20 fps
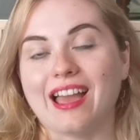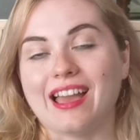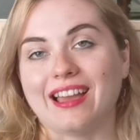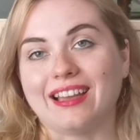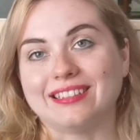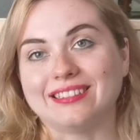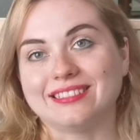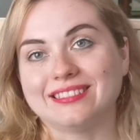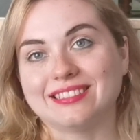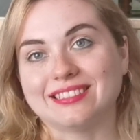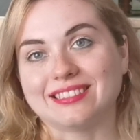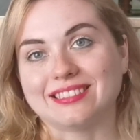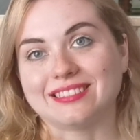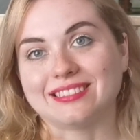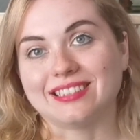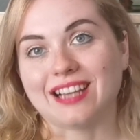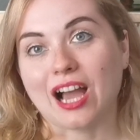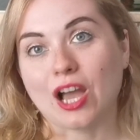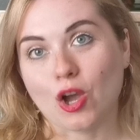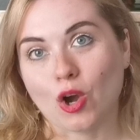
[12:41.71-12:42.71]
And
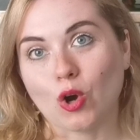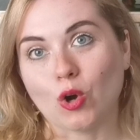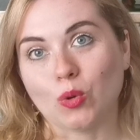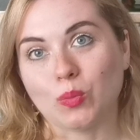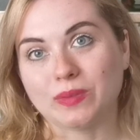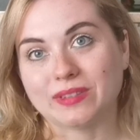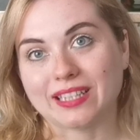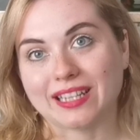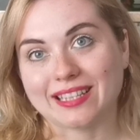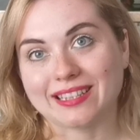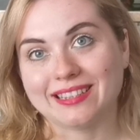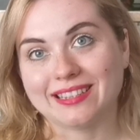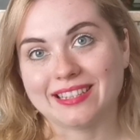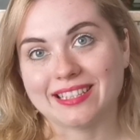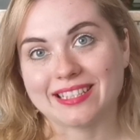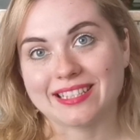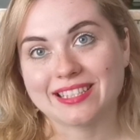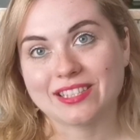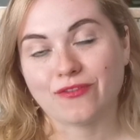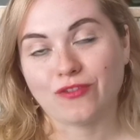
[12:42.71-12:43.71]
I hope that
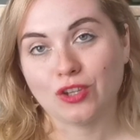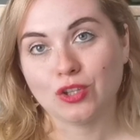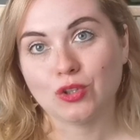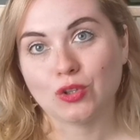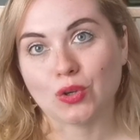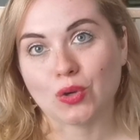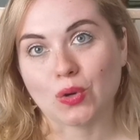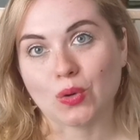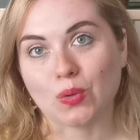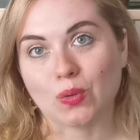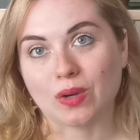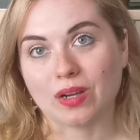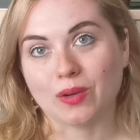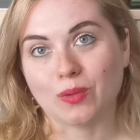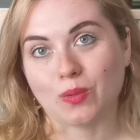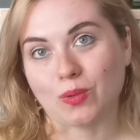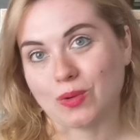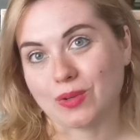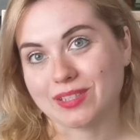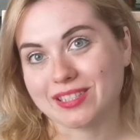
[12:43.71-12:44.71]
this video
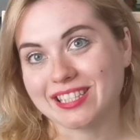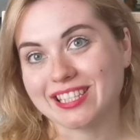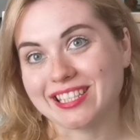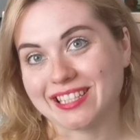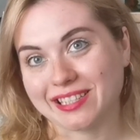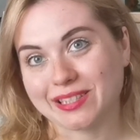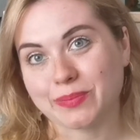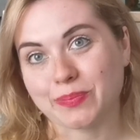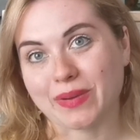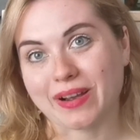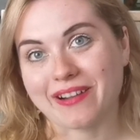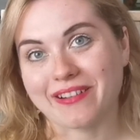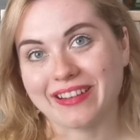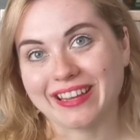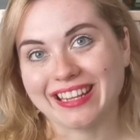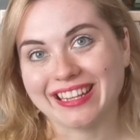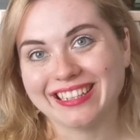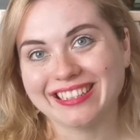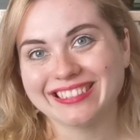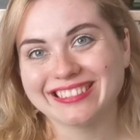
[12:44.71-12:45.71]
was
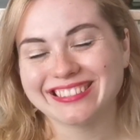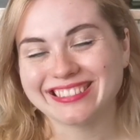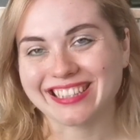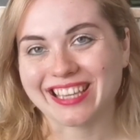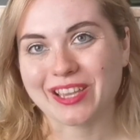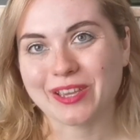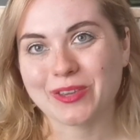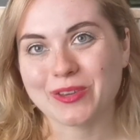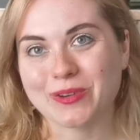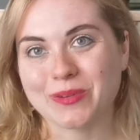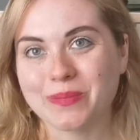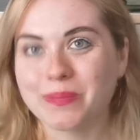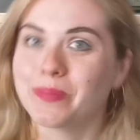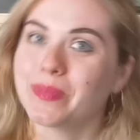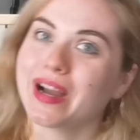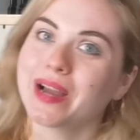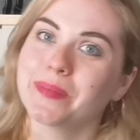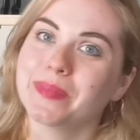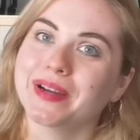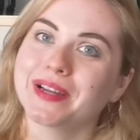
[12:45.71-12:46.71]
inspiring. Thank you.
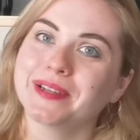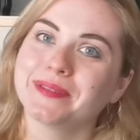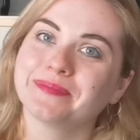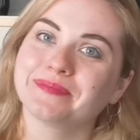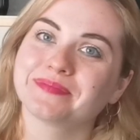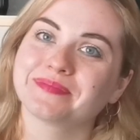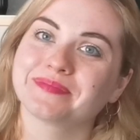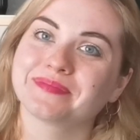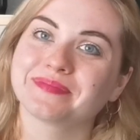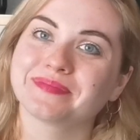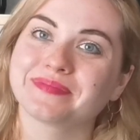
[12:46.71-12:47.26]
Bye-bye.